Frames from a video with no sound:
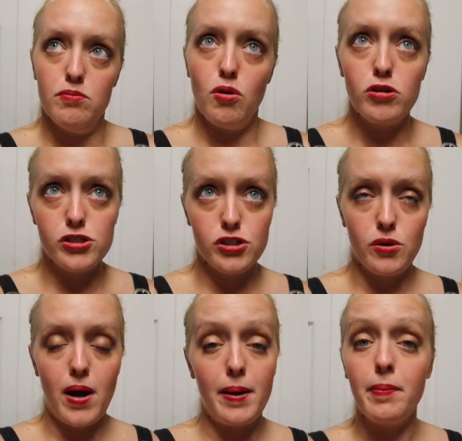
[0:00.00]
more
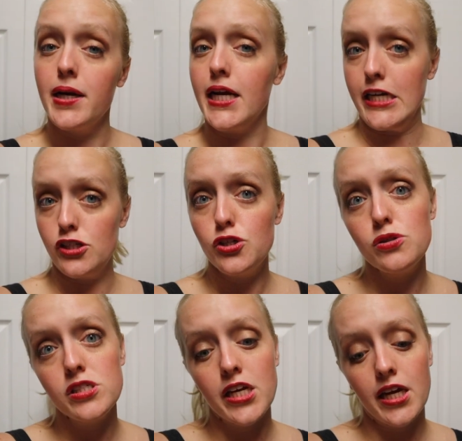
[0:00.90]
so on Monday and
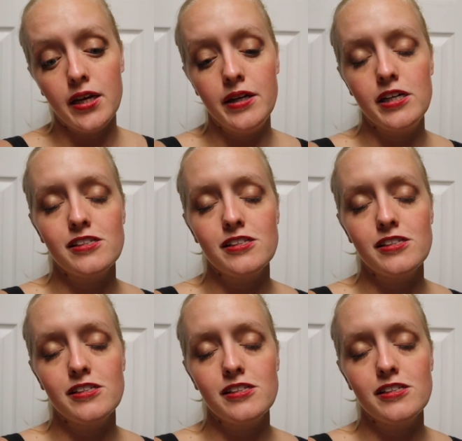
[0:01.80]
Tuesday.